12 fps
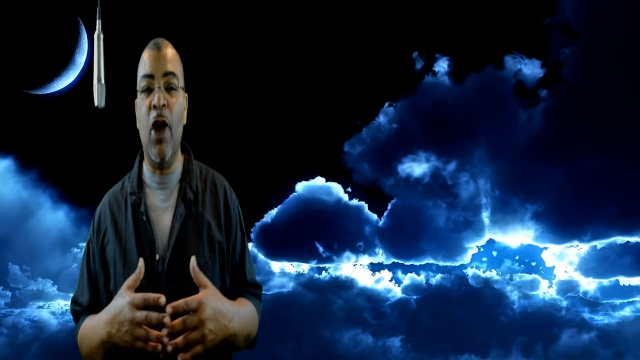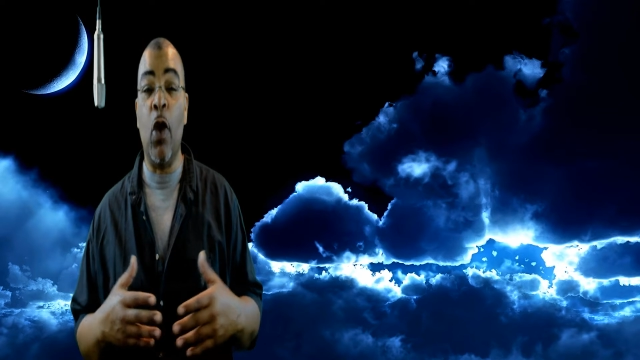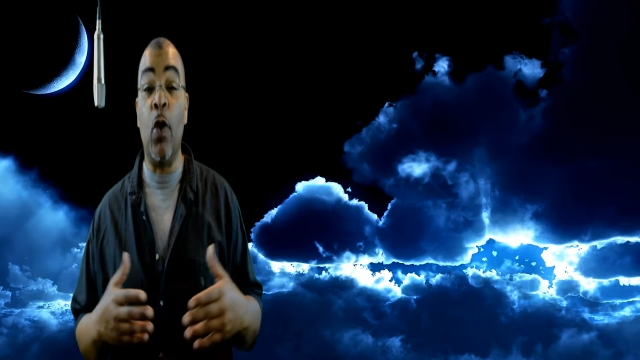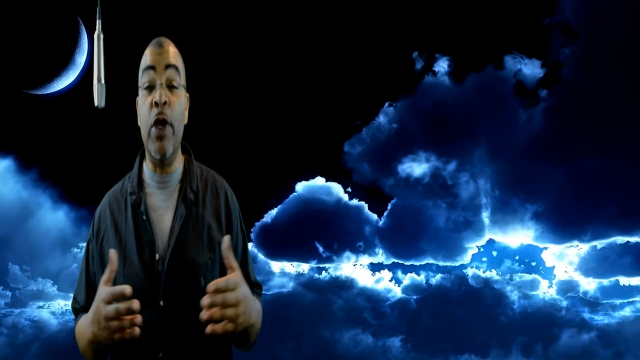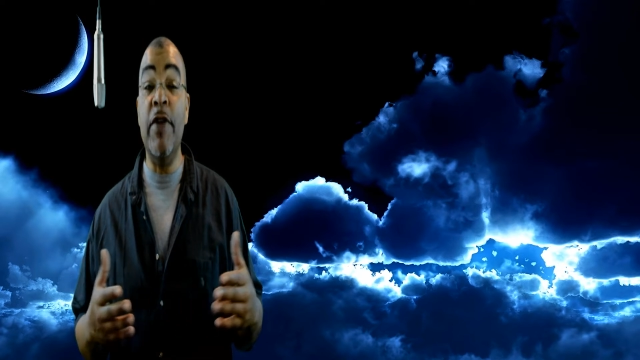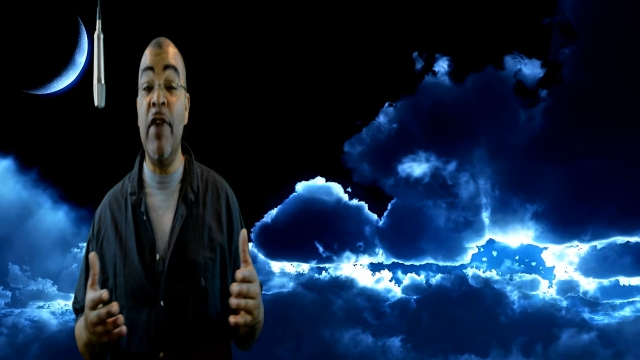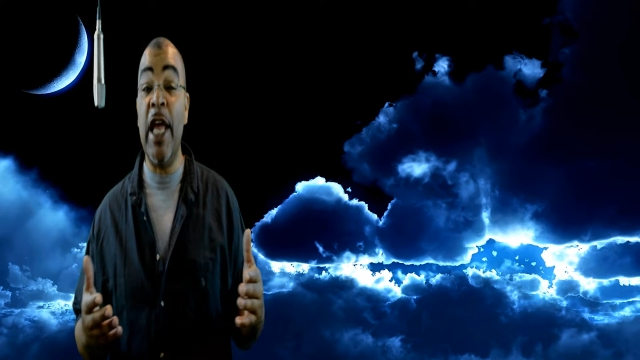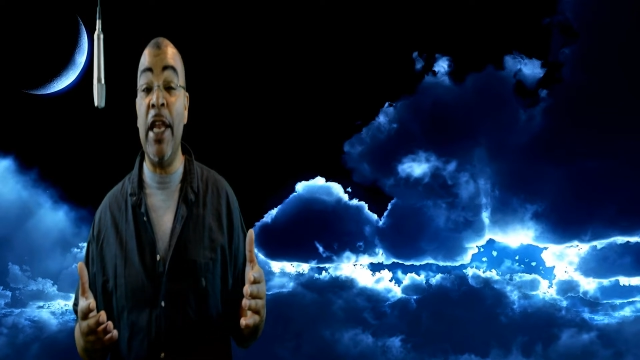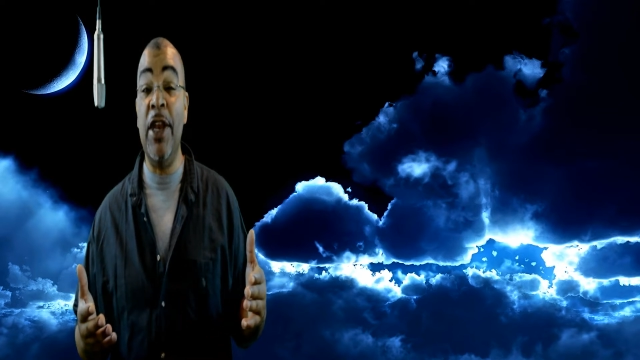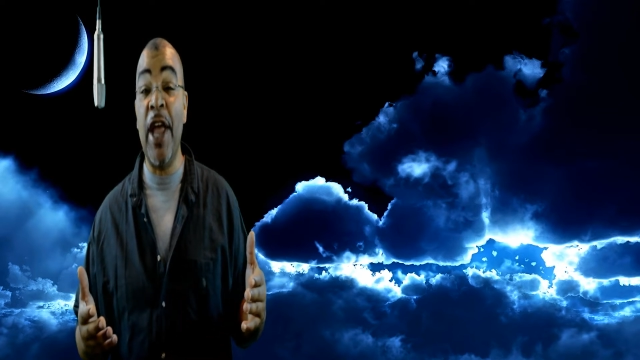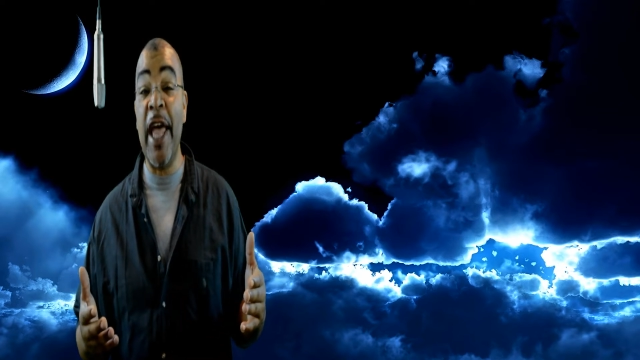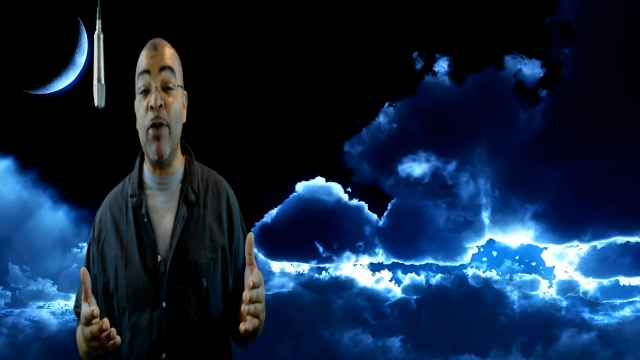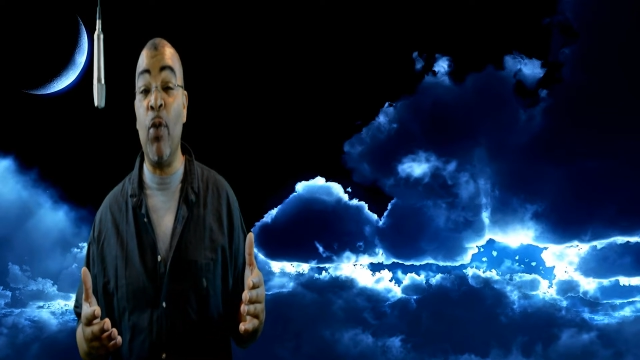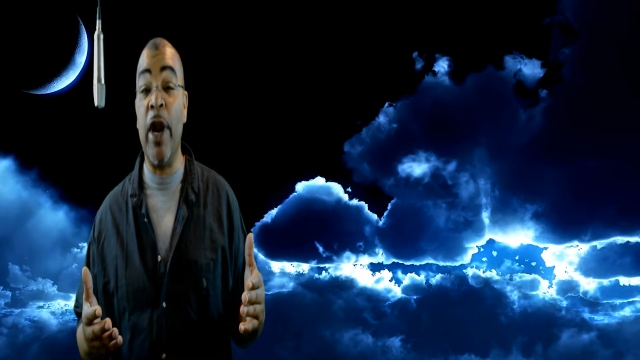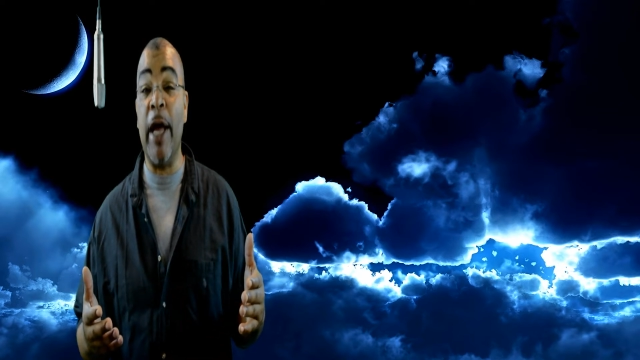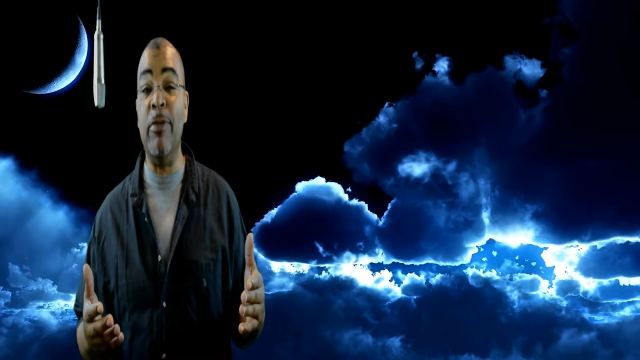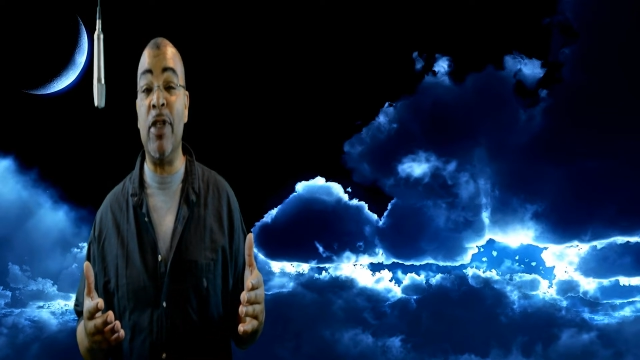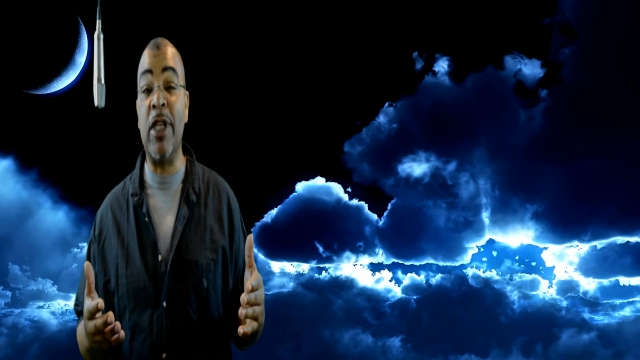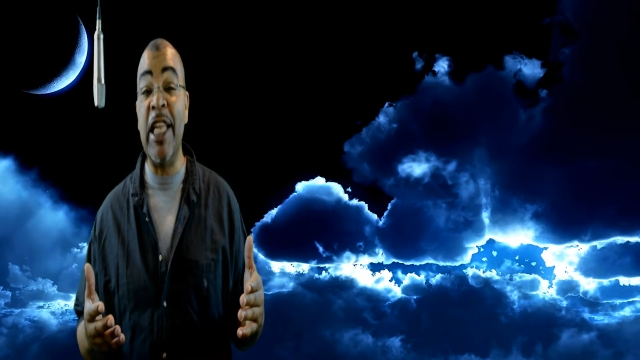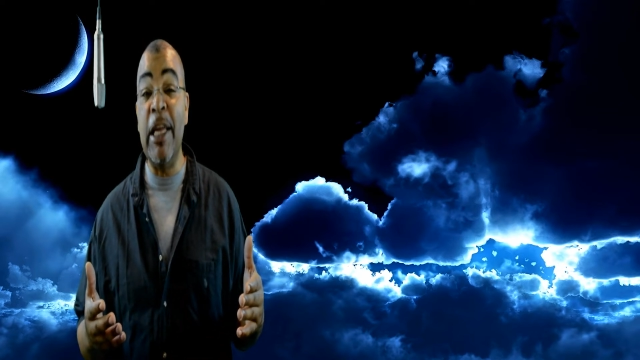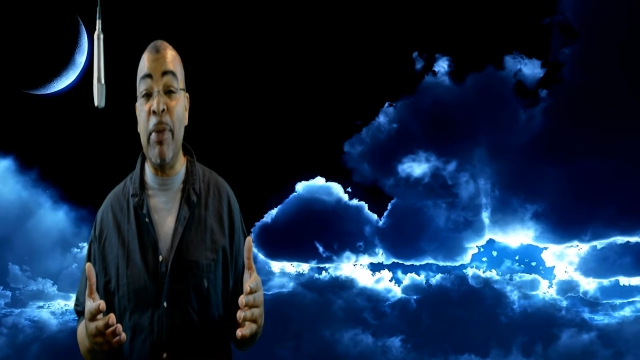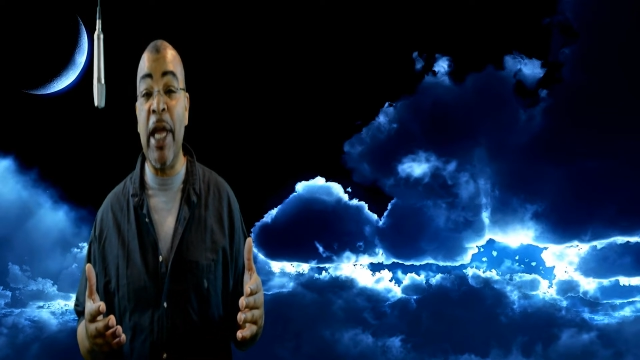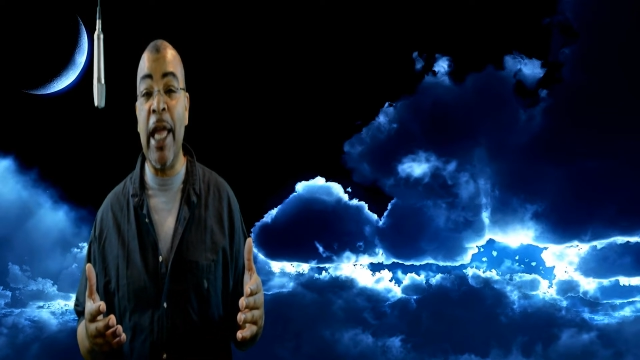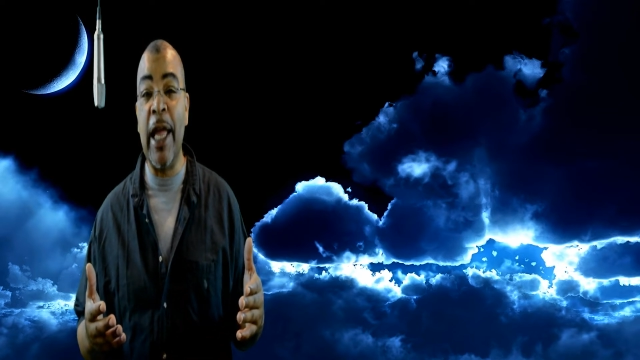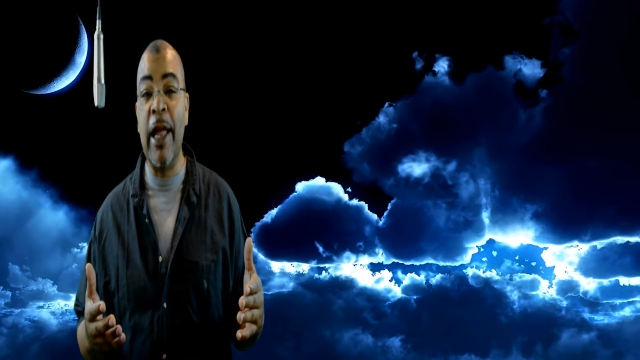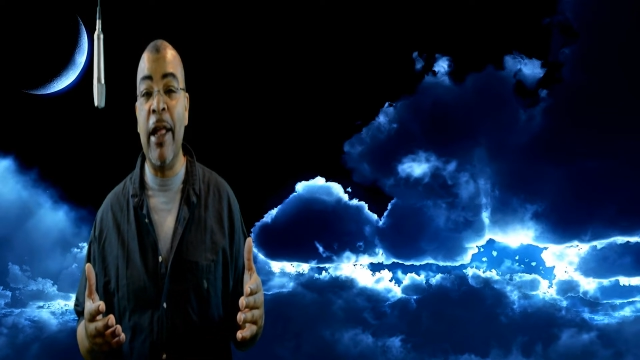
or even at night when I'm sleeping.